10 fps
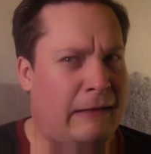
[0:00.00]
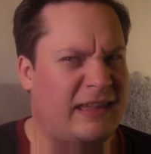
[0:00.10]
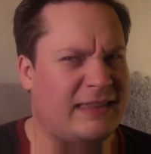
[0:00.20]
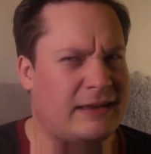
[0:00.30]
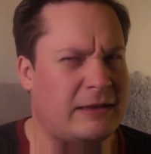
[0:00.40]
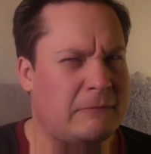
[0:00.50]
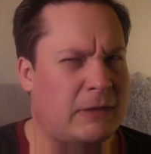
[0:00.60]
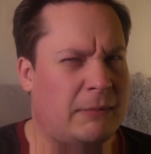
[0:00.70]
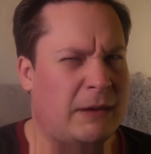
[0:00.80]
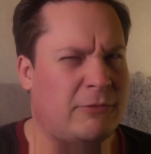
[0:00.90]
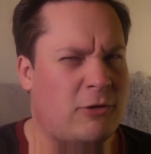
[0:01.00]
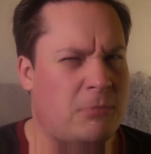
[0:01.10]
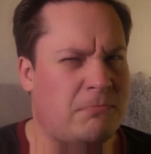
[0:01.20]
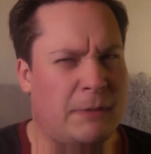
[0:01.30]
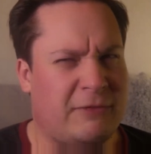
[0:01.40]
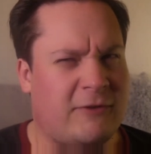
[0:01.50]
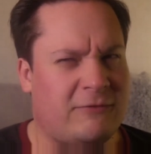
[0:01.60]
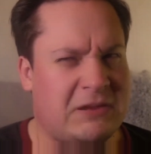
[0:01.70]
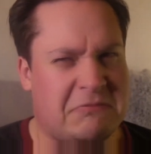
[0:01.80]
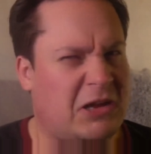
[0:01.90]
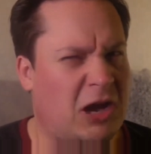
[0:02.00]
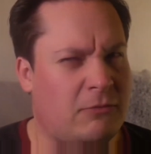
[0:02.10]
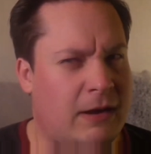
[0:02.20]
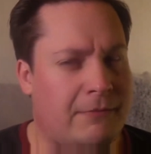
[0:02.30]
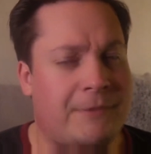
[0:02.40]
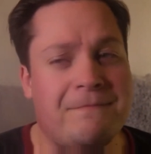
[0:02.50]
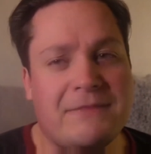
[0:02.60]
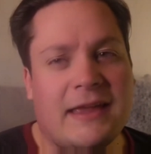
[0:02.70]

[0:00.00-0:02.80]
I think. I might be wrong. Might be 15. Can't remember.